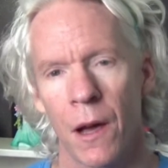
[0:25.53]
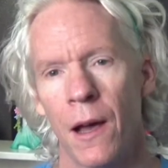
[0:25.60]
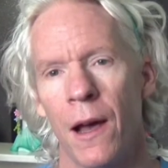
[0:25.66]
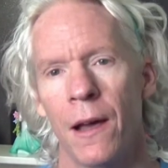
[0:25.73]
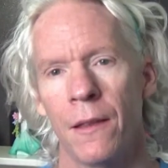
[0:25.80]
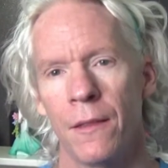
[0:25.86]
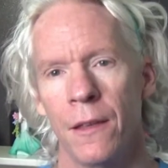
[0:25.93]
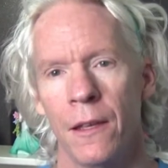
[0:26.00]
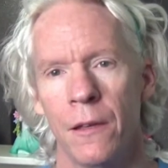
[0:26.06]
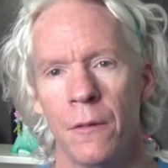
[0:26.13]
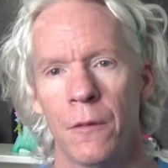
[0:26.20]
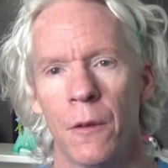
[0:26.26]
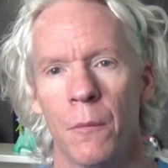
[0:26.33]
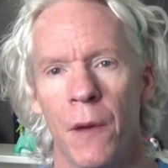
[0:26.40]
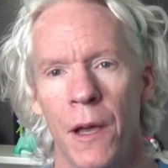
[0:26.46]
I think
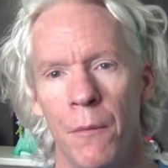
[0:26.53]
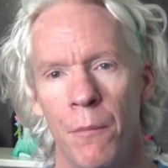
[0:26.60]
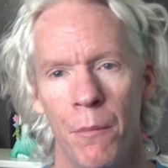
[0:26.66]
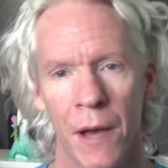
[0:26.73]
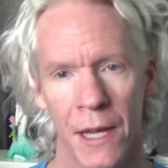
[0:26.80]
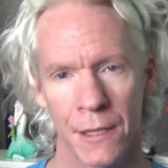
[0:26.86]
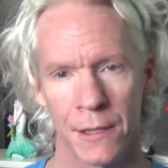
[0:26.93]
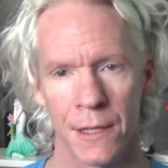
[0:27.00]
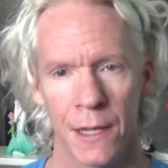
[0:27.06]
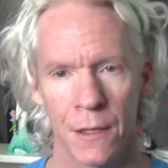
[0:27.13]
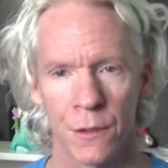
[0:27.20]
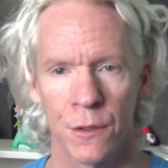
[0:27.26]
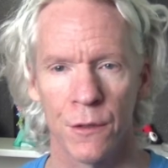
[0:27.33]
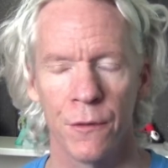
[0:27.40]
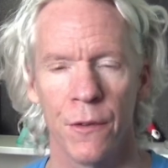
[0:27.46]
that my best
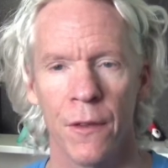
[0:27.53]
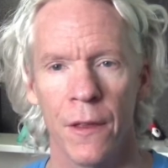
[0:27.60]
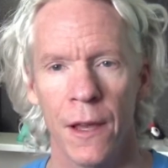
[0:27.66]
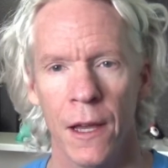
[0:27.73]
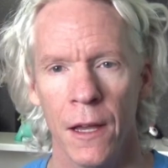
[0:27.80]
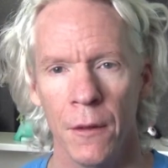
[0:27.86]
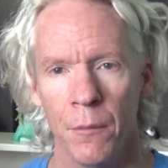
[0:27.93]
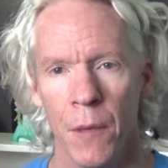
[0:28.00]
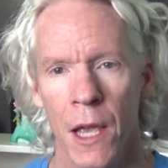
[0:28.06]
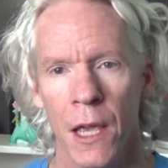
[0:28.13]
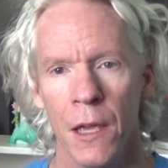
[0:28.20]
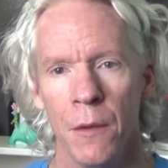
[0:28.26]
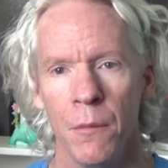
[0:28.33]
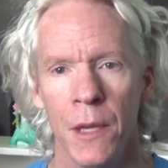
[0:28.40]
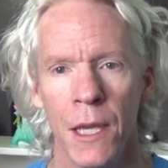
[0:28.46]
answer for that
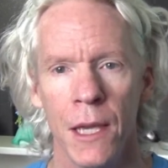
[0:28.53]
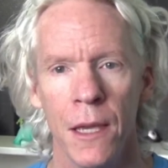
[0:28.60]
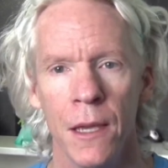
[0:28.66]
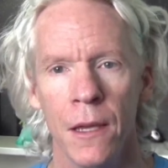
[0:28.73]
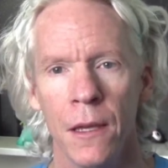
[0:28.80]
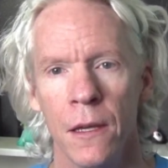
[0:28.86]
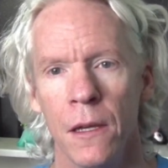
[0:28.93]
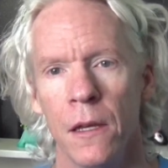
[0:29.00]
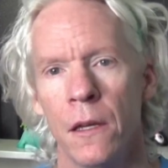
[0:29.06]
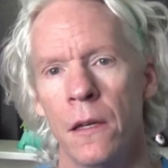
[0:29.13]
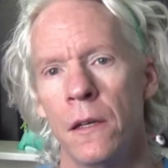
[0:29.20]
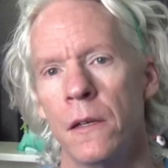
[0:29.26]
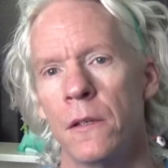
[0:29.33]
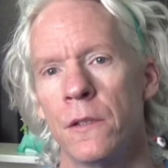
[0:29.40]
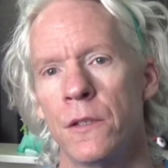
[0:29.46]
may be
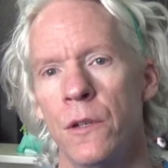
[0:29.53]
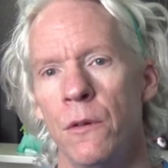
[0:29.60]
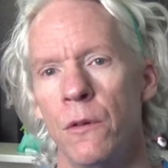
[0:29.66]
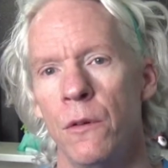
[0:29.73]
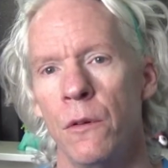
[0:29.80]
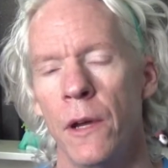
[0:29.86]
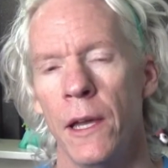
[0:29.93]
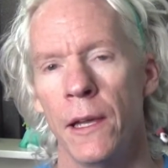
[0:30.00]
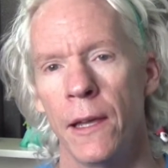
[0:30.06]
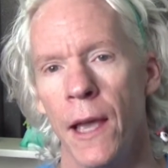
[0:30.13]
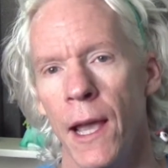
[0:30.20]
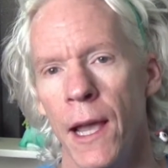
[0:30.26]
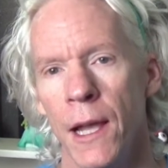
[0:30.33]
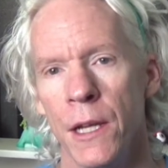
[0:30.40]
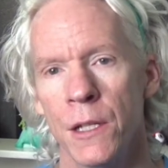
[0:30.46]
to
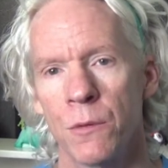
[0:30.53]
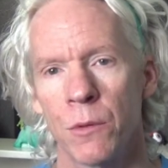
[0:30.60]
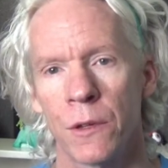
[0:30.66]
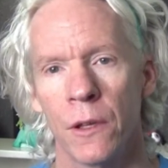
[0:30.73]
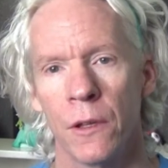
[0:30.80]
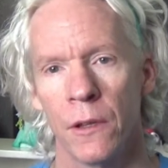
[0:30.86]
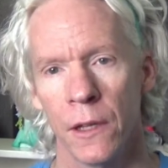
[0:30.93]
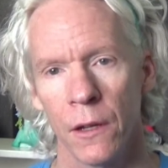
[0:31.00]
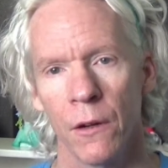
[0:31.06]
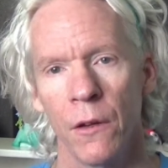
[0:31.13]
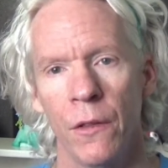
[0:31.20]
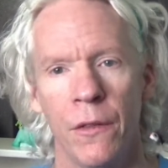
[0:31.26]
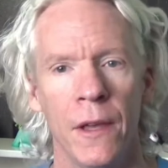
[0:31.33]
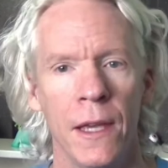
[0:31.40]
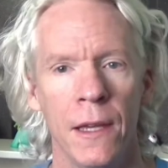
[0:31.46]
engage with the little
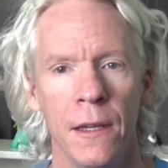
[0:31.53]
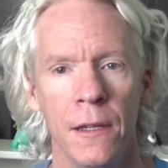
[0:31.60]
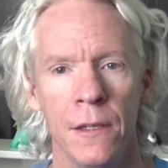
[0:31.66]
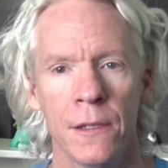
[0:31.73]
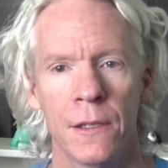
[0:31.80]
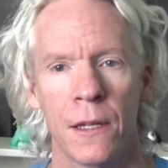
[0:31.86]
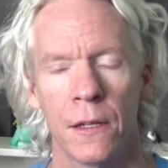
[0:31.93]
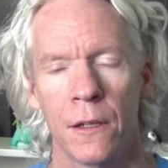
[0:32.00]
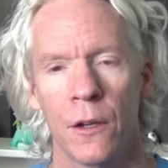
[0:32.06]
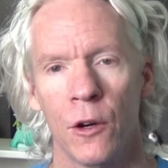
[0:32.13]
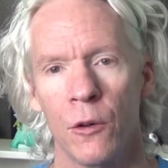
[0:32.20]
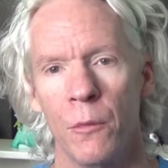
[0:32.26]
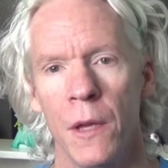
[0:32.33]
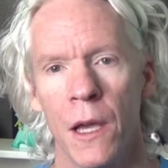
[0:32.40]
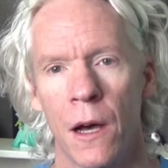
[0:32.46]
things that
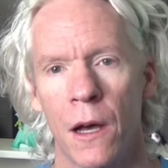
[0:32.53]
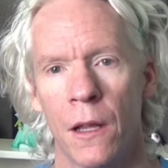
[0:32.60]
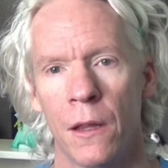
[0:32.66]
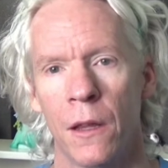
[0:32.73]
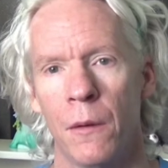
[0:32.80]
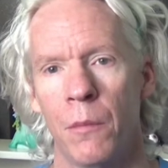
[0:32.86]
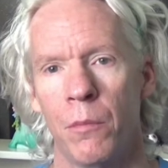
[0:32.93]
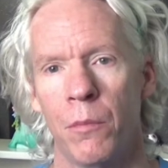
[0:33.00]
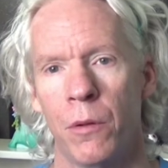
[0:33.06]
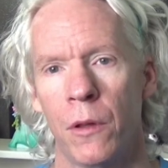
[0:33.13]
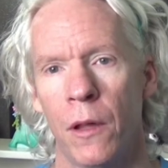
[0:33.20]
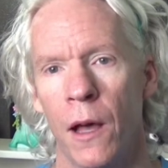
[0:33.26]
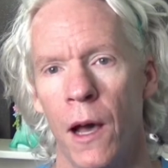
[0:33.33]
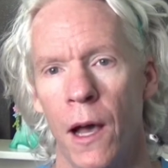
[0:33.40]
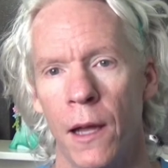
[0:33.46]
go beyond the
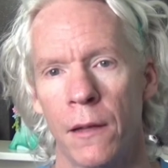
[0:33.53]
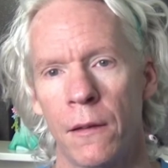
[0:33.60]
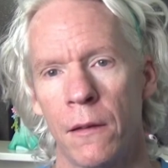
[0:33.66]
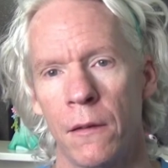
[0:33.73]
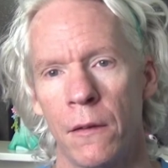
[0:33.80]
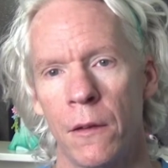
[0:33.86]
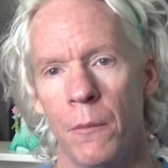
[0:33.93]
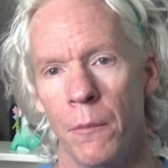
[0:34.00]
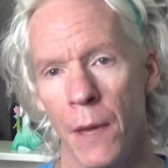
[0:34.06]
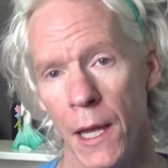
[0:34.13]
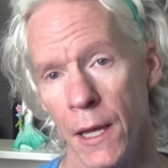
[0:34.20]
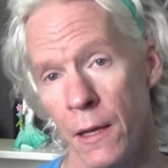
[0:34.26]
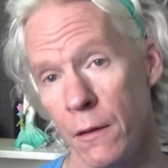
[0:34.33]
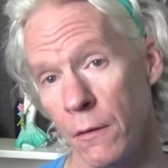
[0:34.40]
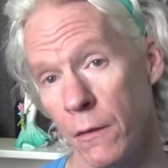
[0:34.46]
plot, the
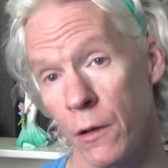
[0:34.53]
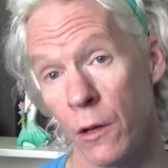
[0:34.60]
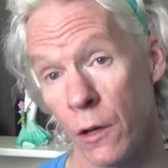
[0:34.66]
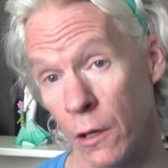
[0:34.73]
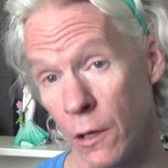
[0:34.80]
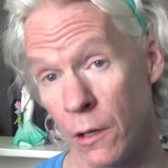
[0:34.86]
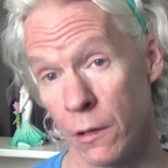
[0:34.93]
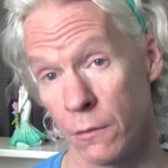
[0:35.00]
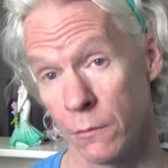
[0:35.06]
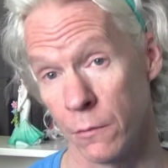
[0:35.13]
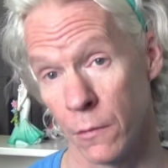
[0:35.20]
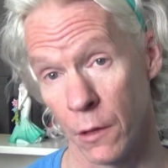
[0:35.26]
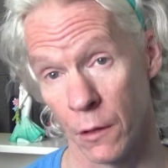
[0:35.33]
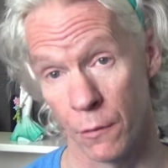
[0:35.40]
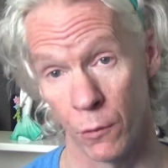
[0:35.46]
main hook
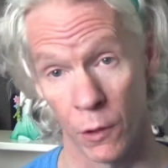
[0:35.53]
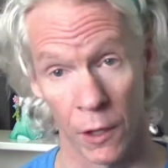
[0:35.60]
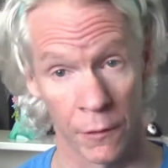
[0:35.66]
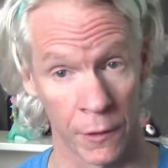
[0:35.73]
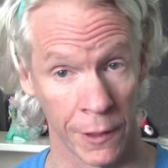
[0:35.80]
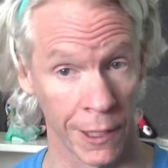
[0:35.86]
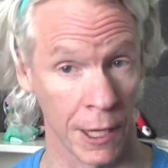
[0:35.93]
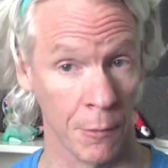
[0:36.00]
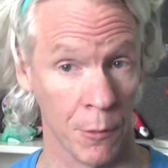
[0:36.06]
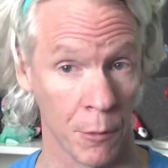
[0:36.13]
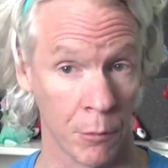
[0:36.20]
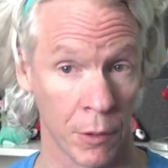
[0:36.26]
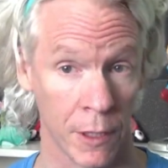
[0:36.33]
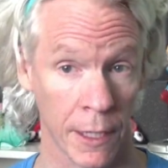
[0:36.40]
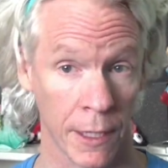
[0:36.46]
of whatever game you're
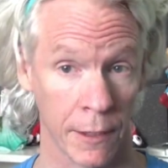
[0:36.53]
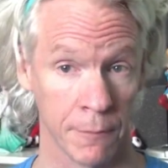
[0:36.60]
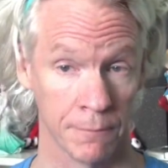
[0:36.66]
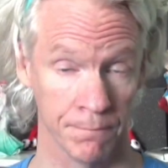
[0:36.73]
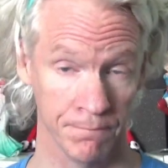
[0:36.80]
playing.